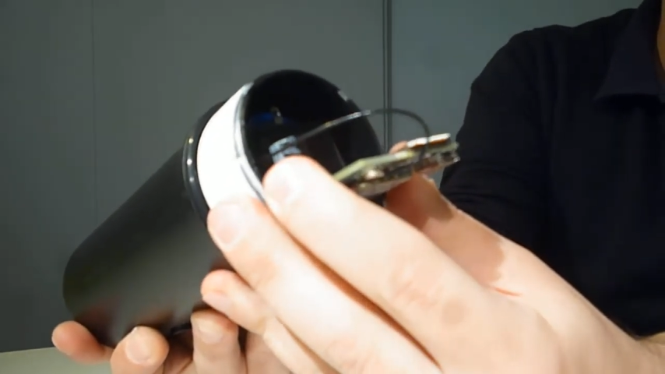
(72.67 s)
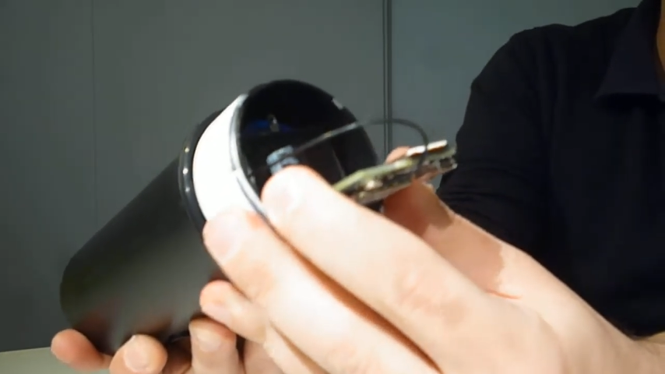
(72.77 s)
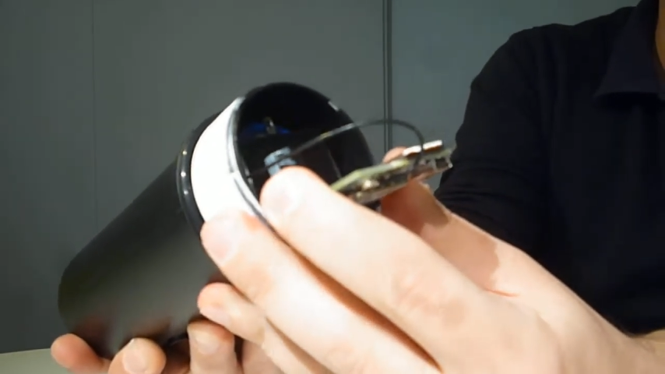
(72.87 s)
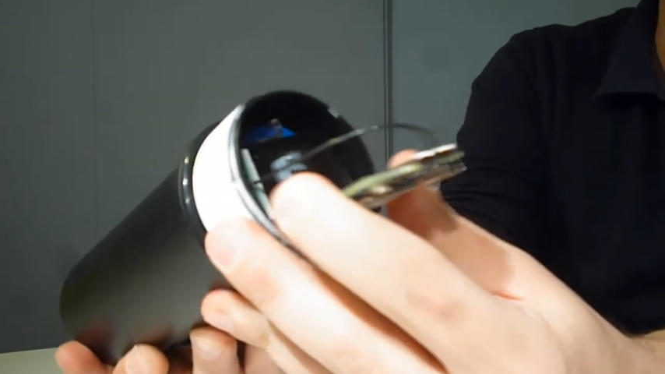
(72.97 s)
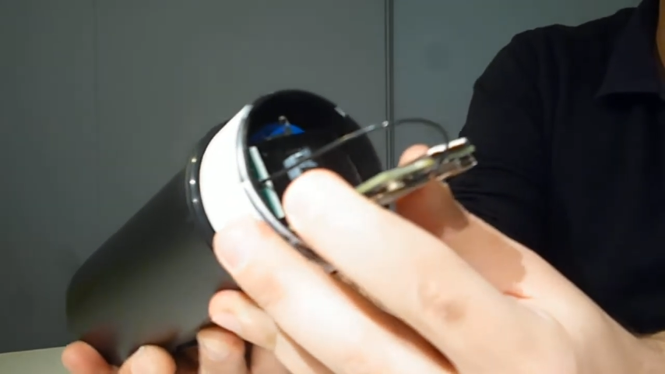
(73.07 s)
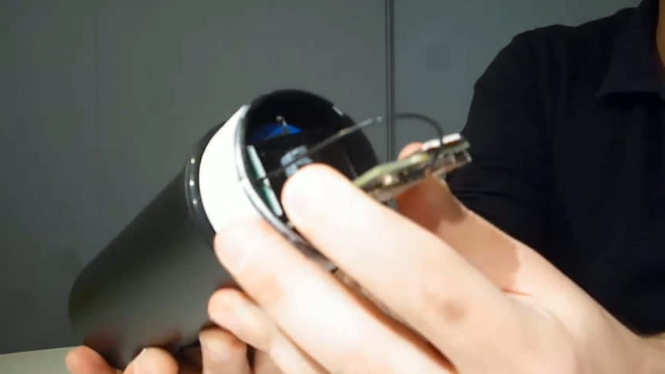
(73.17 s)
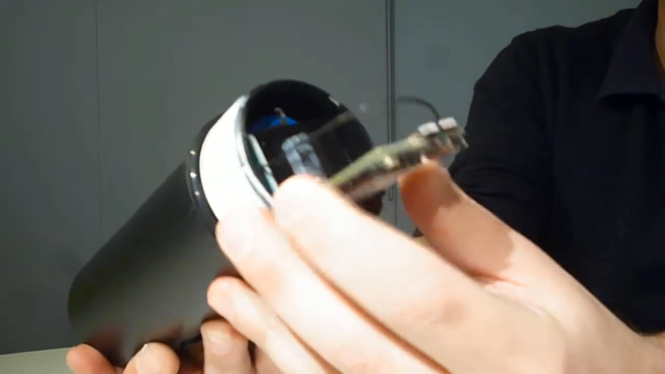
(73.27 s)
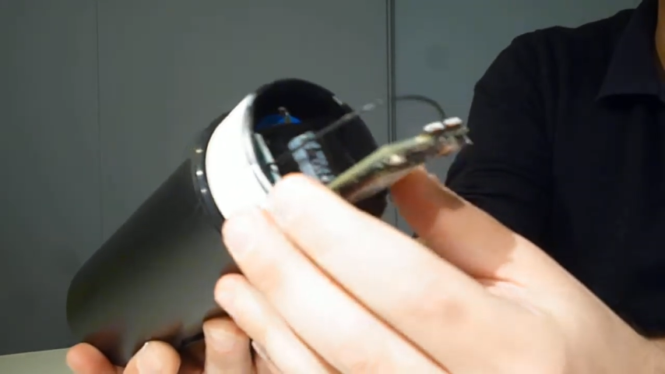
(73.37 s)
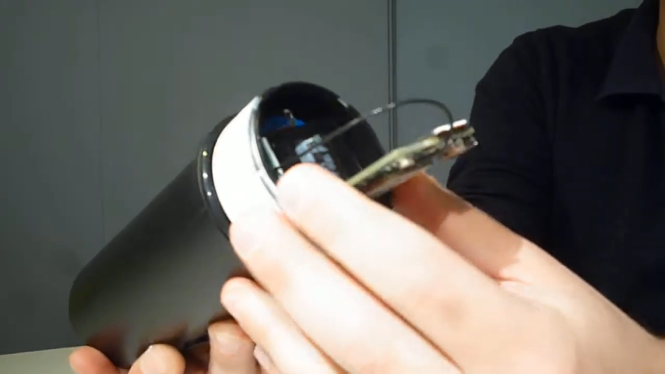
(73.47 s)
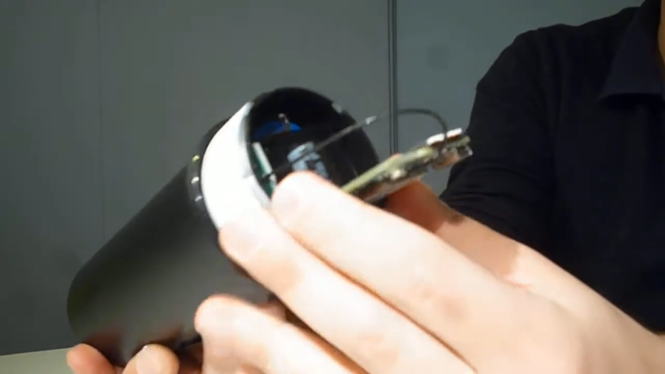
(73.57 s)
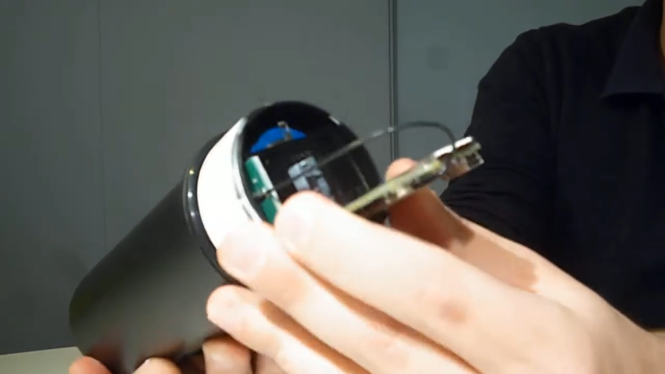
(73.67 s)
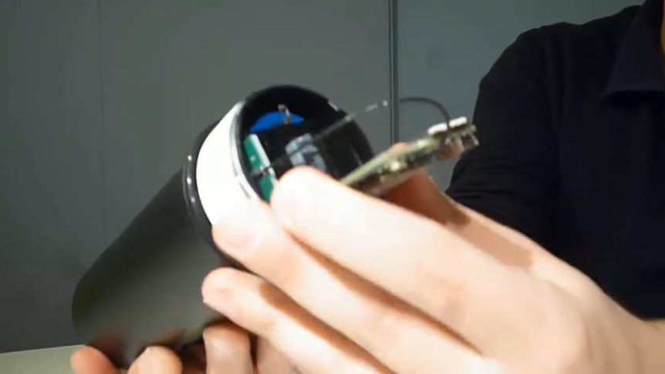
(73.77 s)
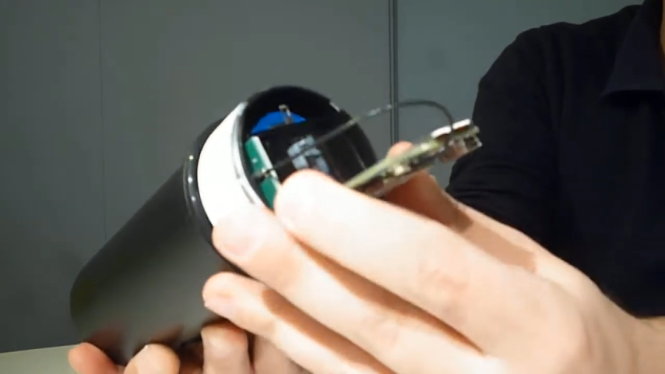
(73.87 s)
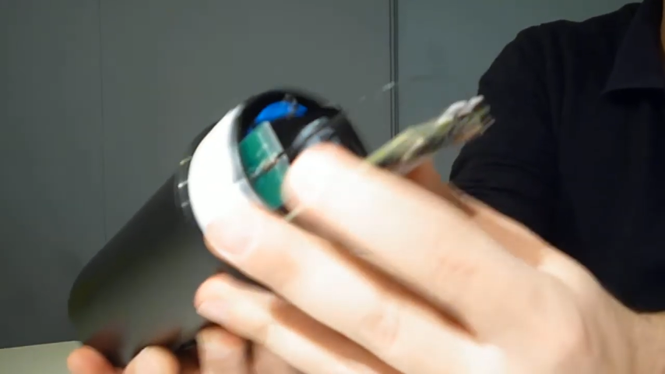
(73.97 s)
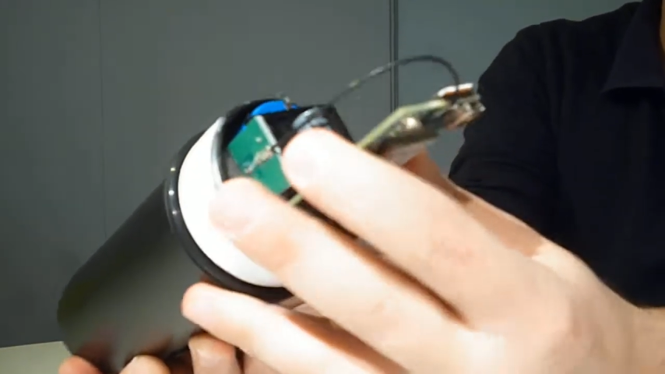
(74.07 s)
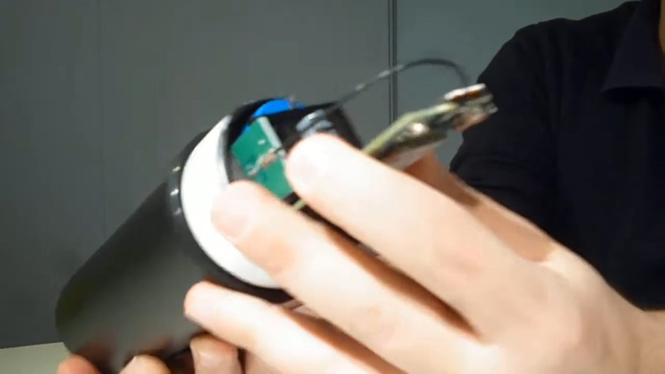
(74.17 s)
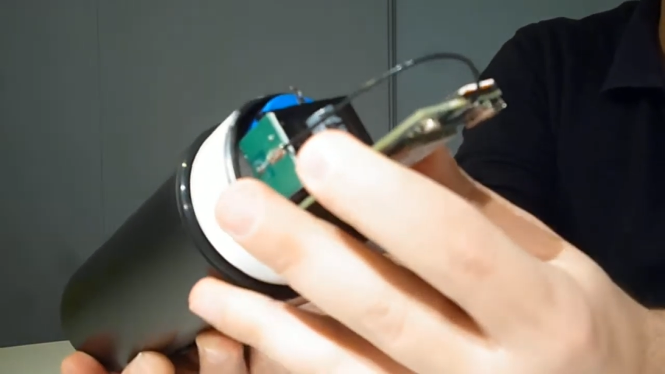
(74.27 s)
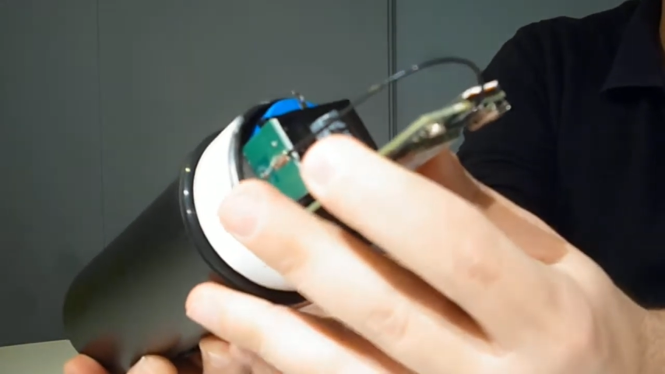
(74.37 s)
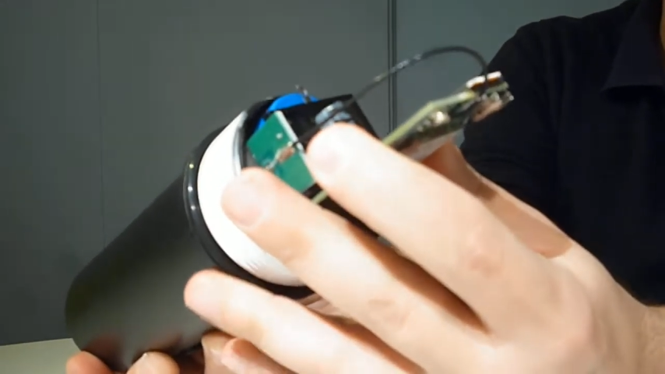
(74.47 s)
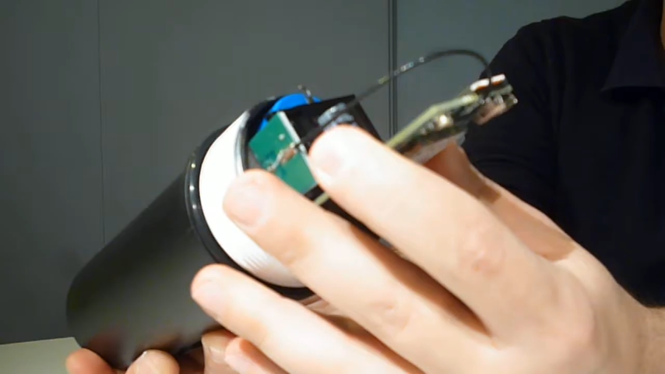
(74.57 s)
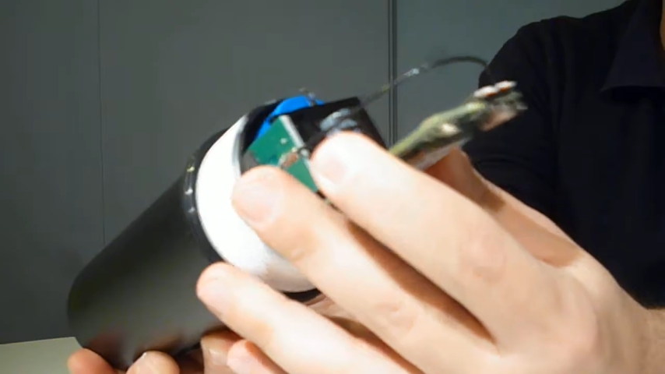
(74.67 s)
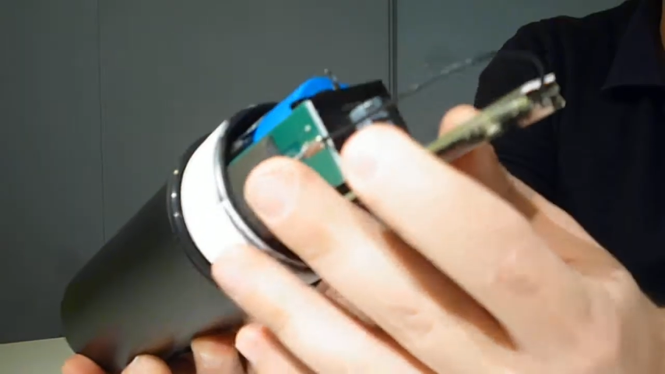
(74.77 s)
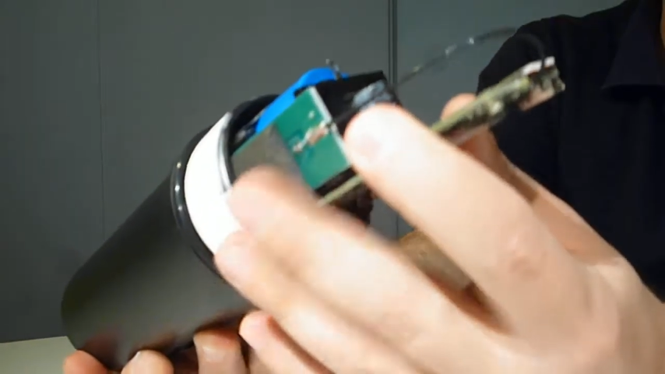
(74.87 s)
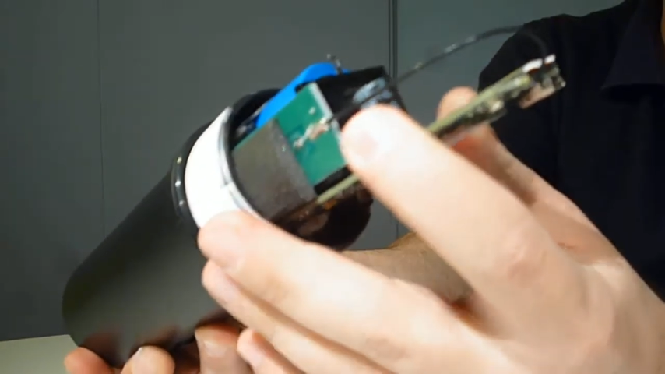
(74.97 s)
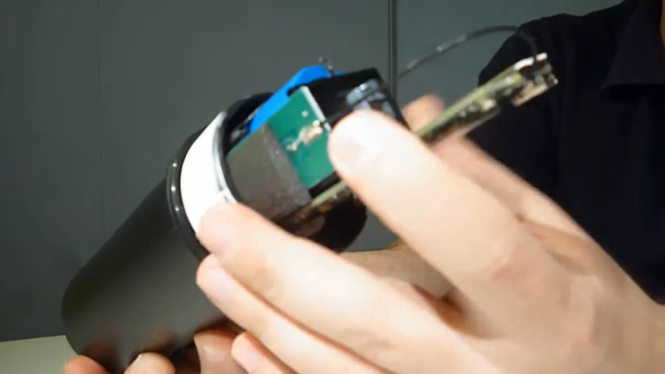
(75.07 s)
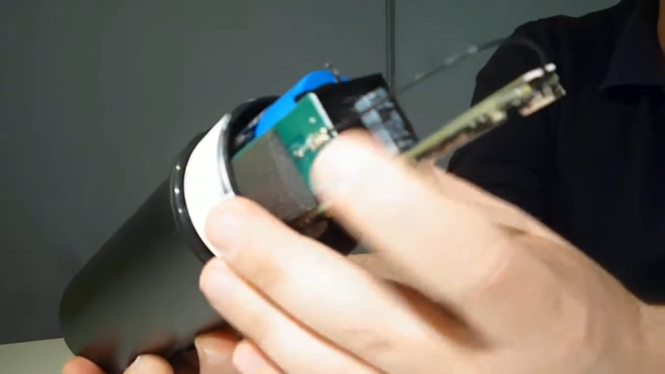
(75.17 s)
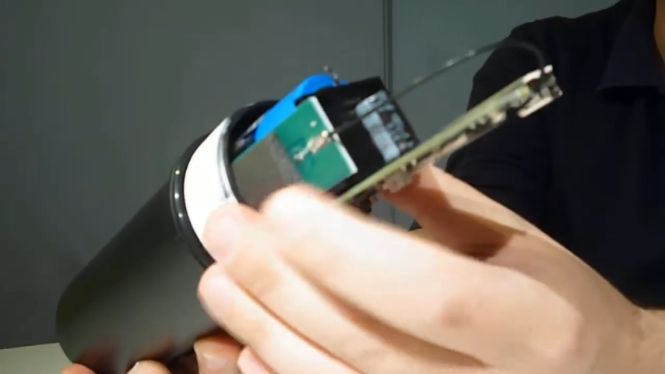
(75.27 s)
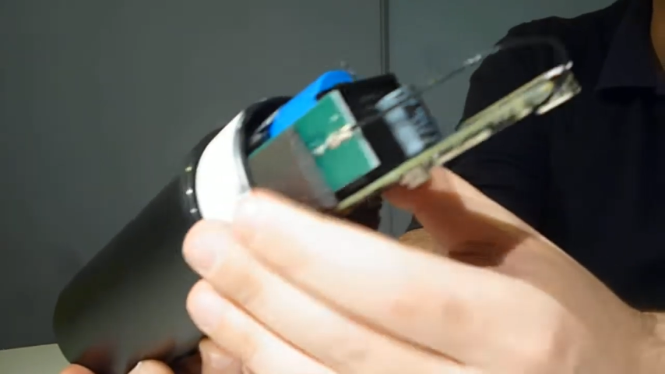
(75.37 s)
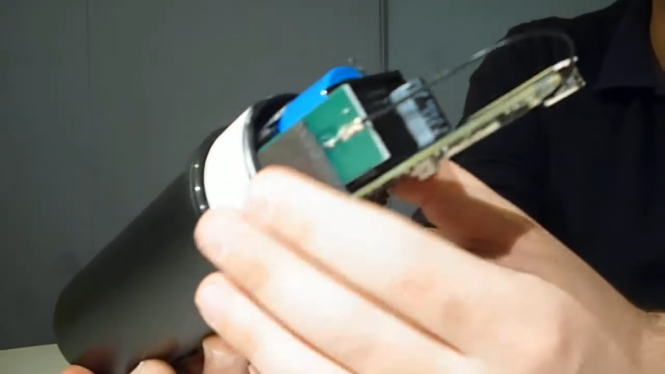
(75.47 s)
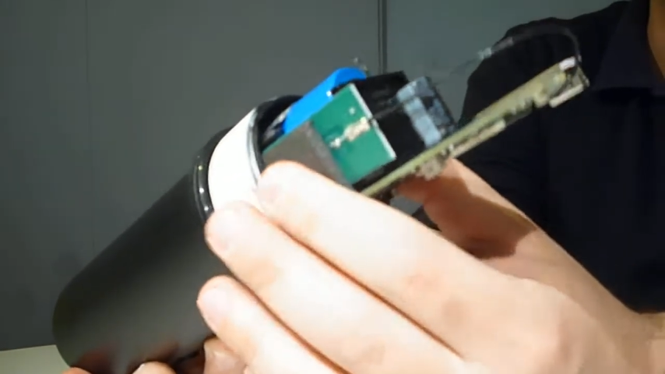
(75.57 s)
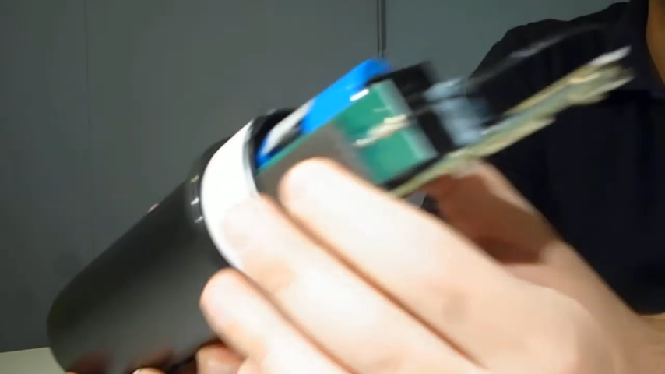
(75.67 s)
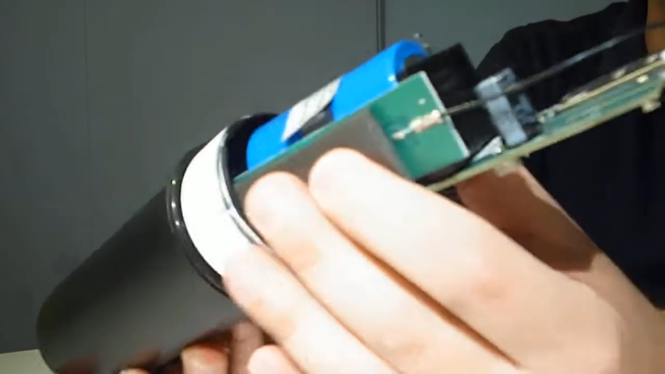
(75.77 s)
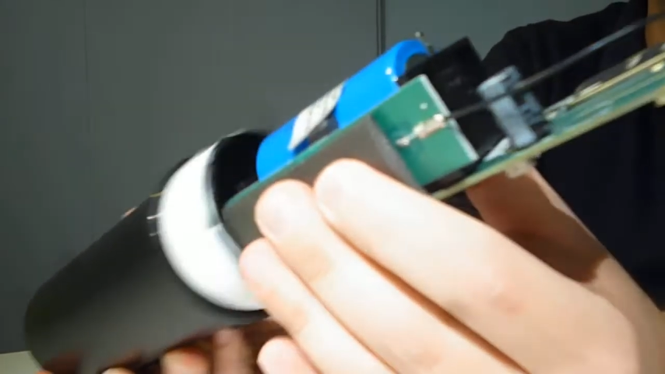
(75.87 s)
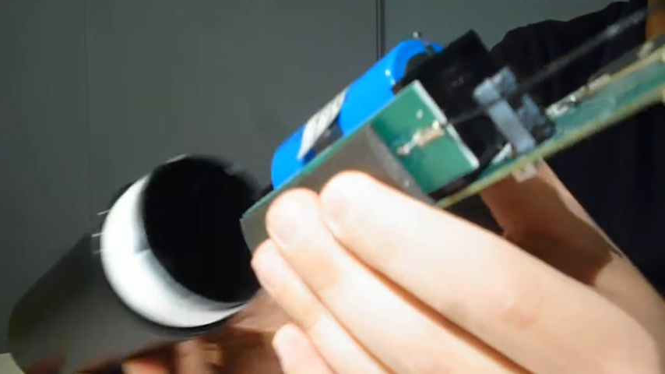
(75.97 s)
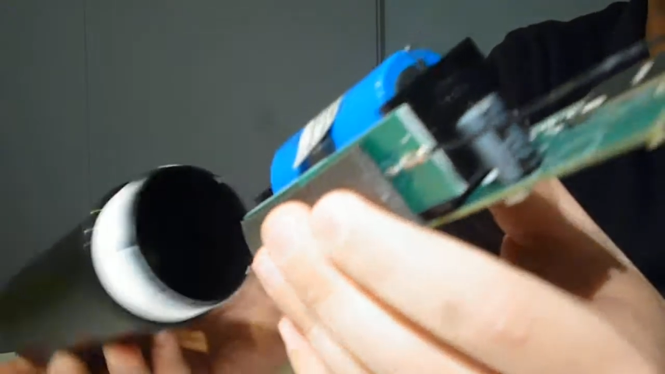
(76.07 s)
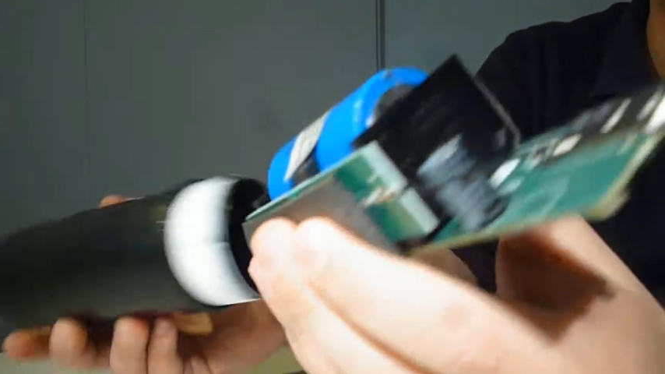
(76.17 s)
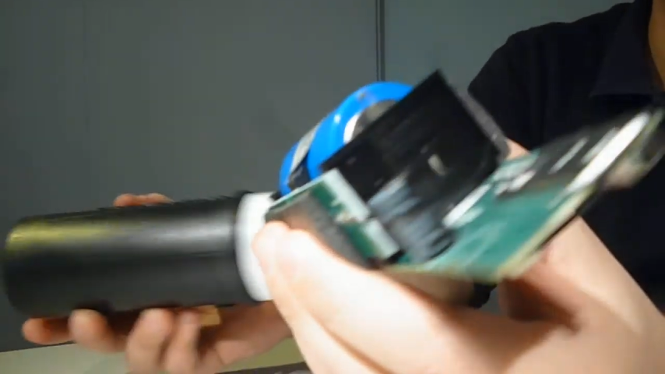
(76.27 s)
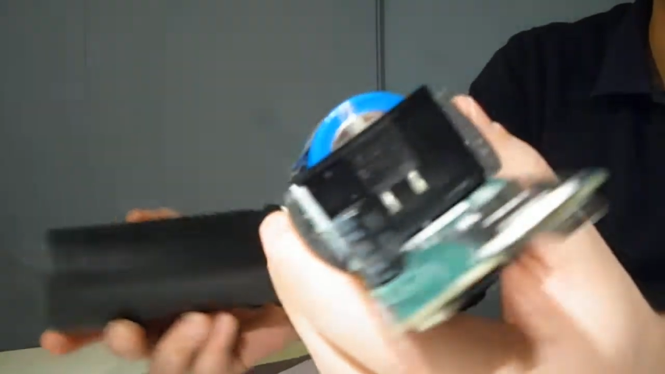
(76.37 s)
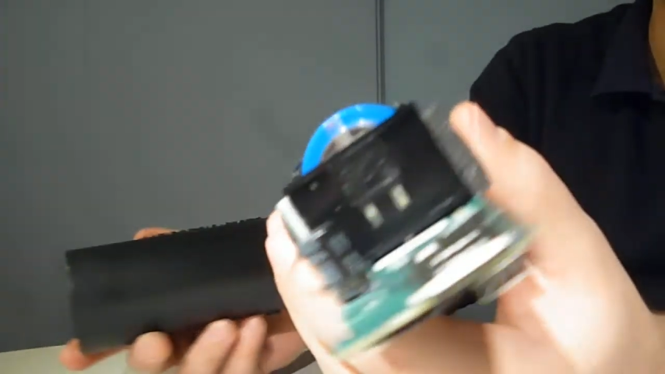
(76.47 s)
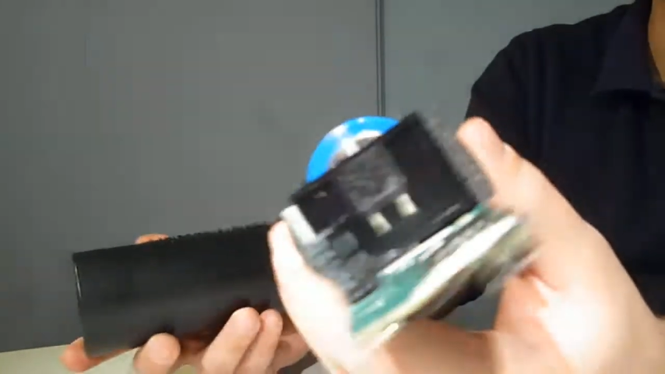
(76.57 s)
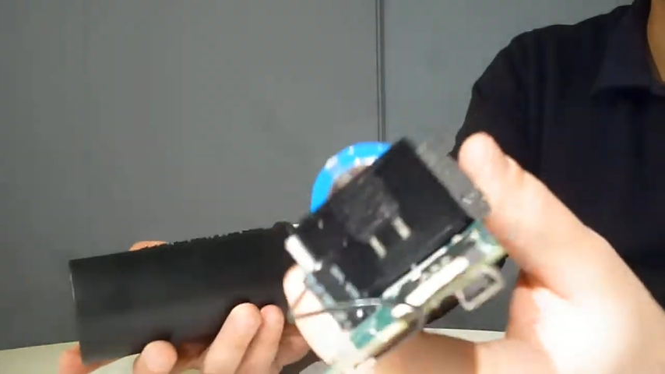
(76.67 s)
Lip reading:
(no speaker visible)